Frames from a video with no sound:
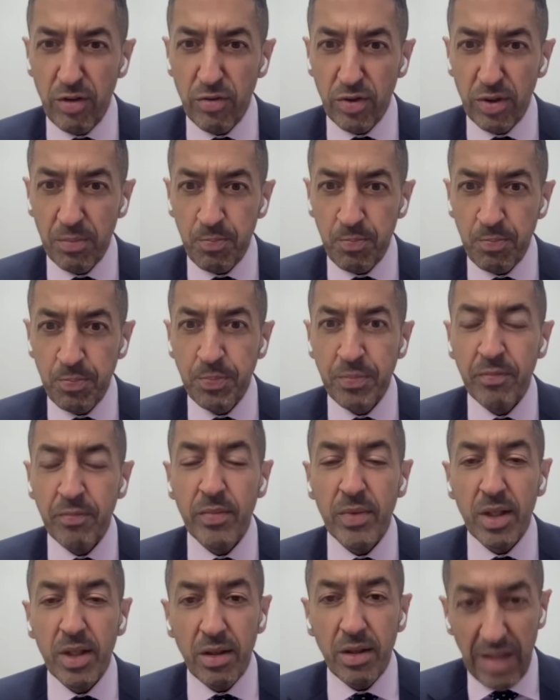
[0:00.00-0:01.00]
favor?
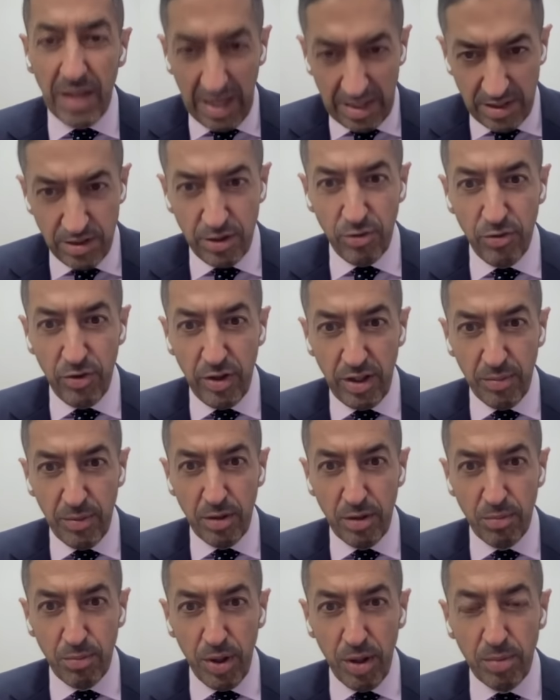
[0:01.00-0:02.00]
That's the
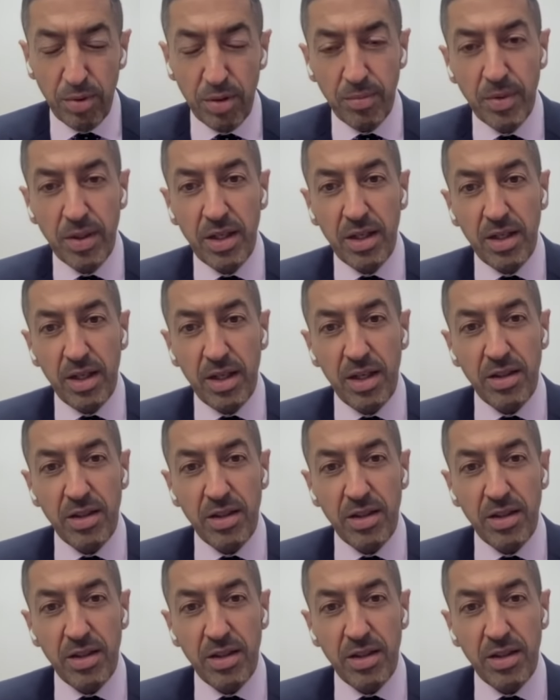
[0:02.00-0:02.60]
fundamental problem.